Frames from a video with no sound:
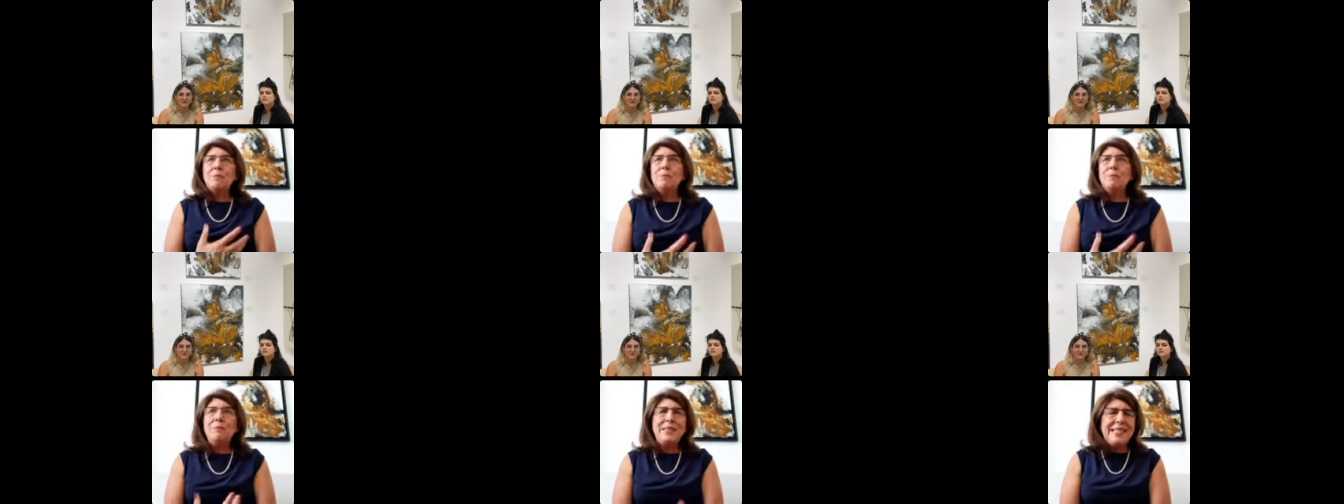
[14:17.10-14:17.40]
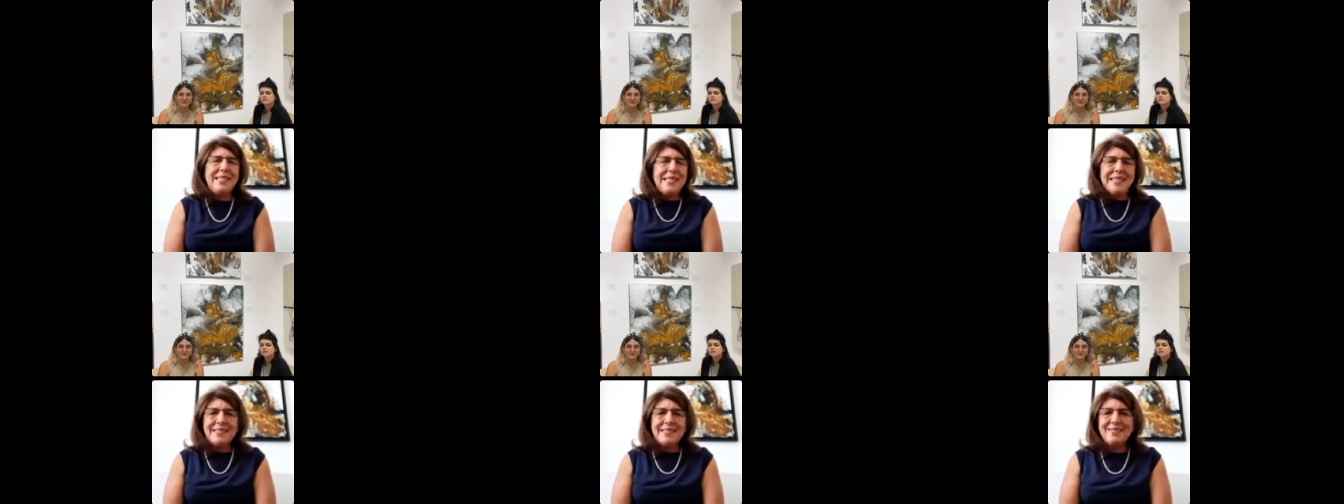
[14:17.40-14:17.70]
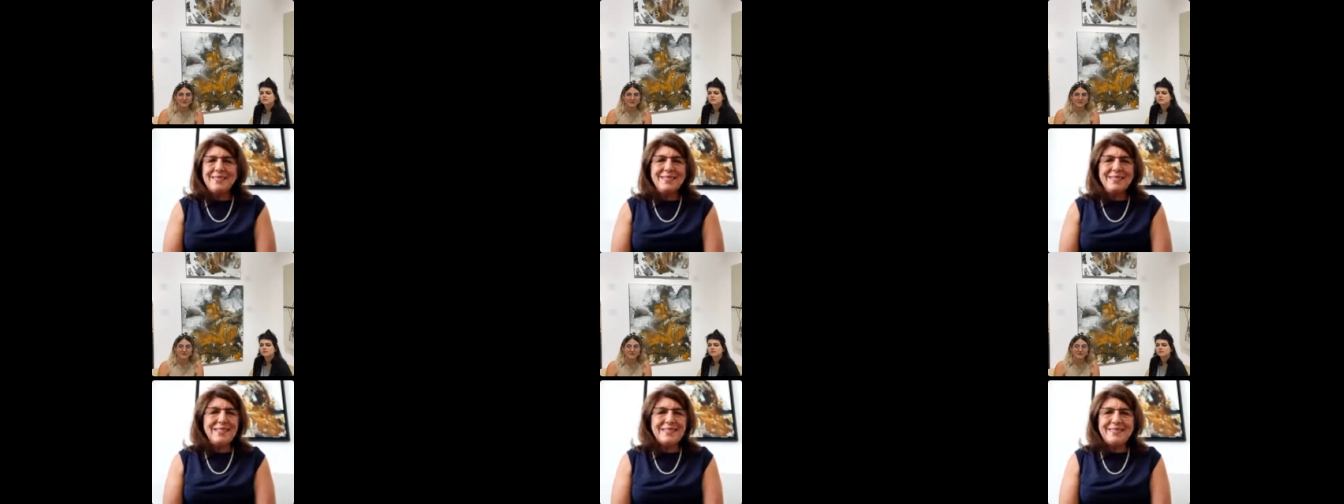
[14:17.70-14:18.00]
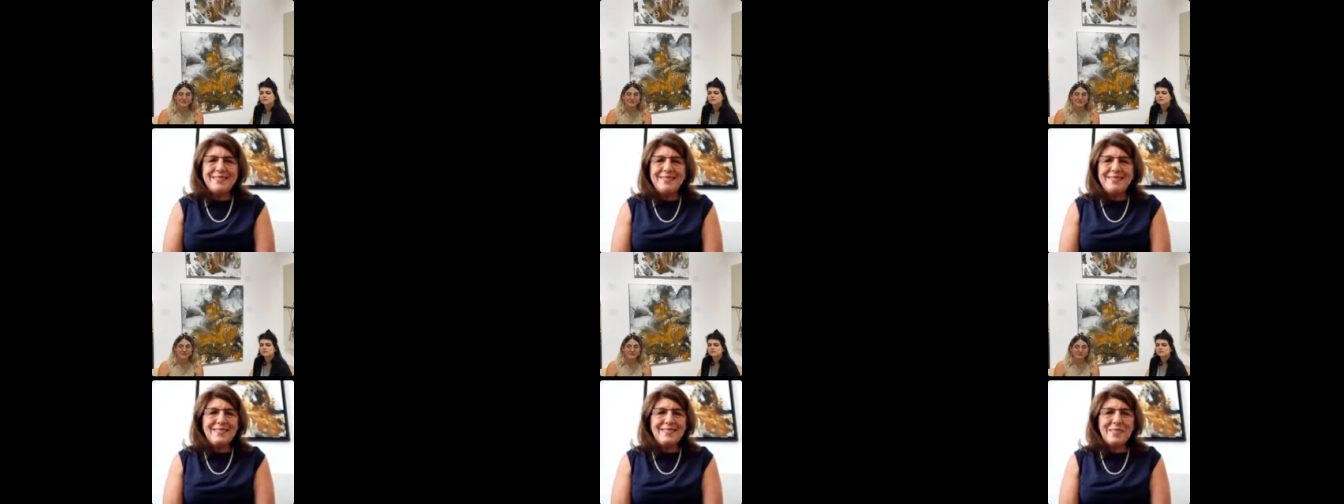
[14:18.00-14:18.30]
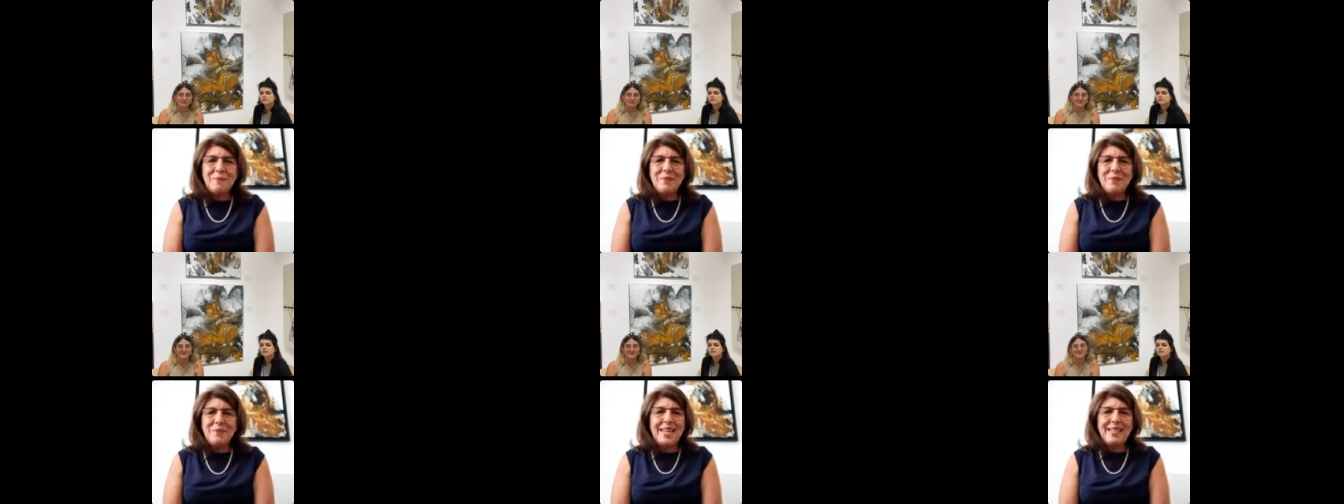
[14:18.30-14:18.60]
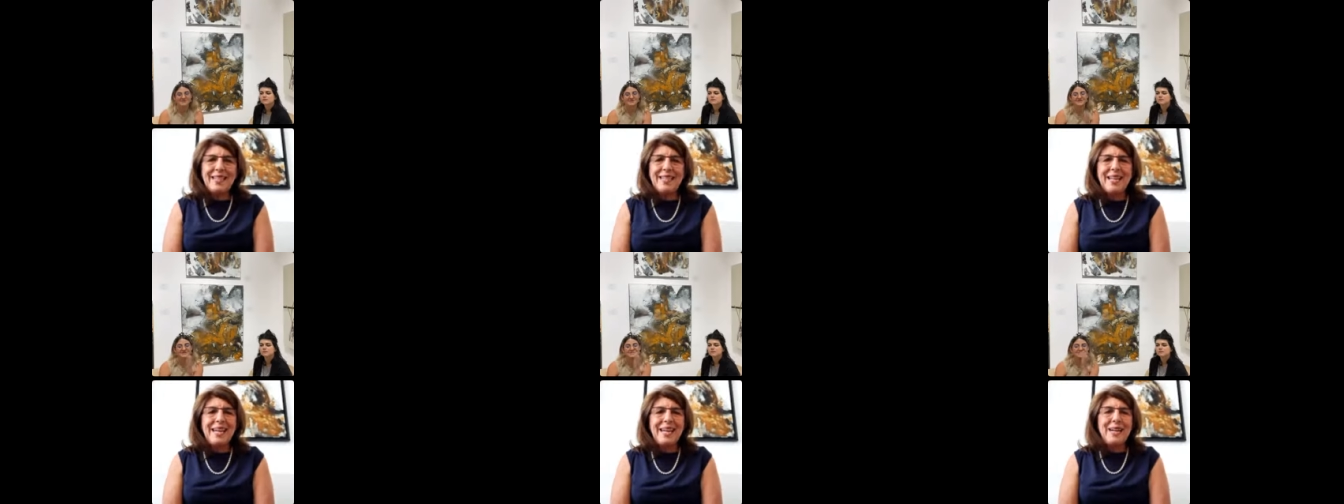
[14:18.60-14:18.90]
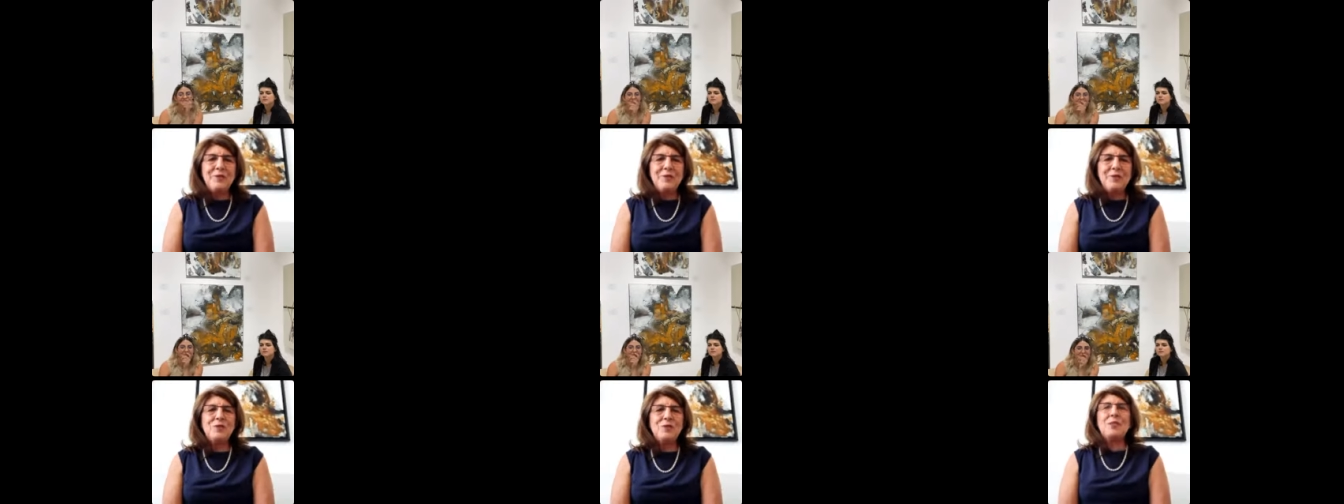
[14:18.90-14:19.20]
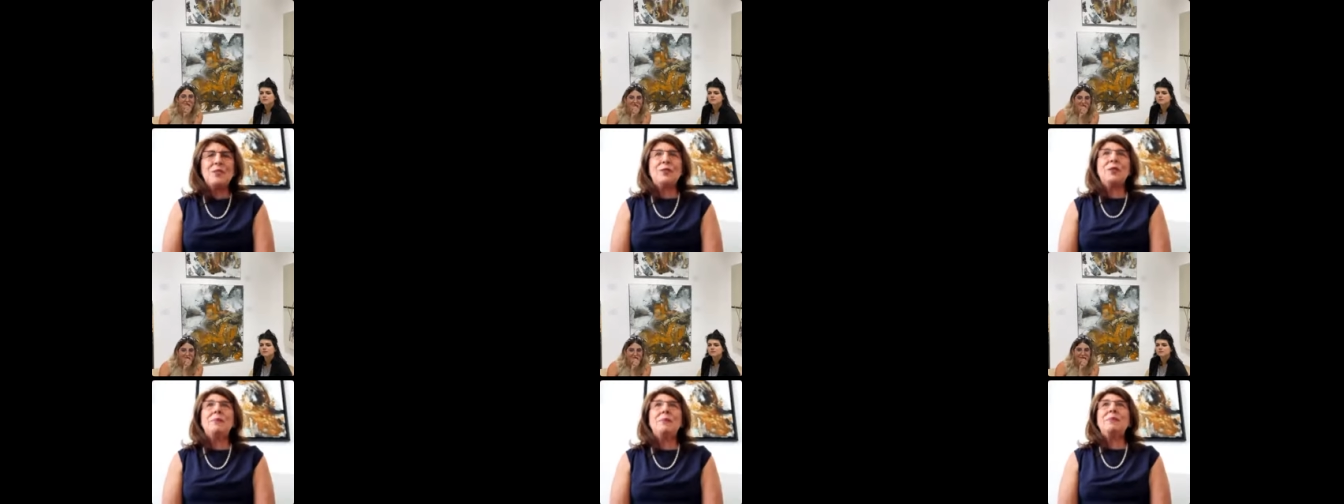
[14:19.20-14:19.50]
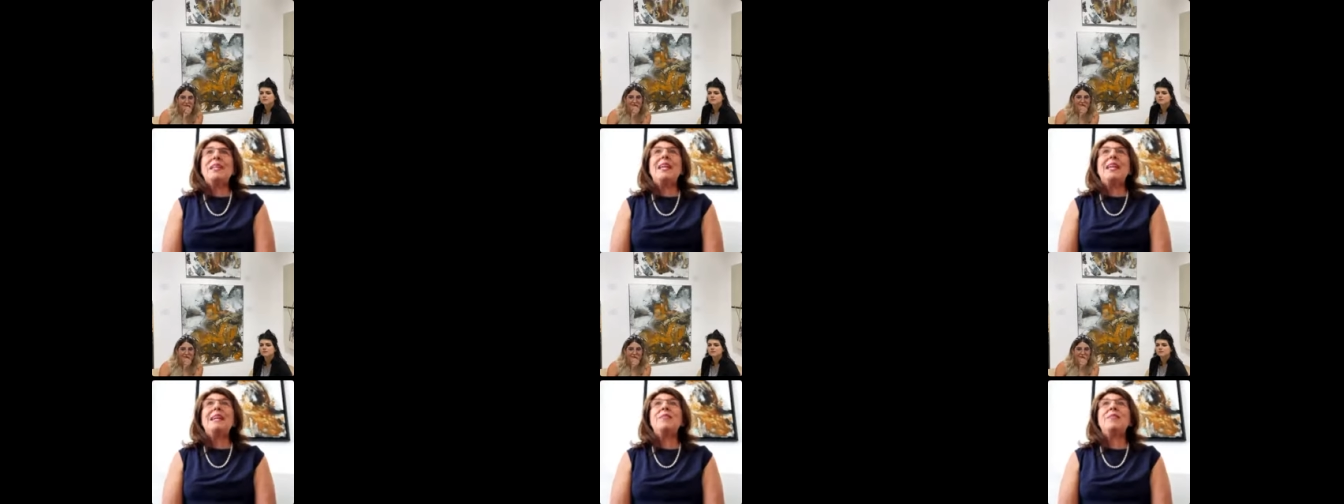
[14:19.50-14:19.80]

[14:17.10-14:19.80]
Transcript: beings that seemed like out of a dream. They left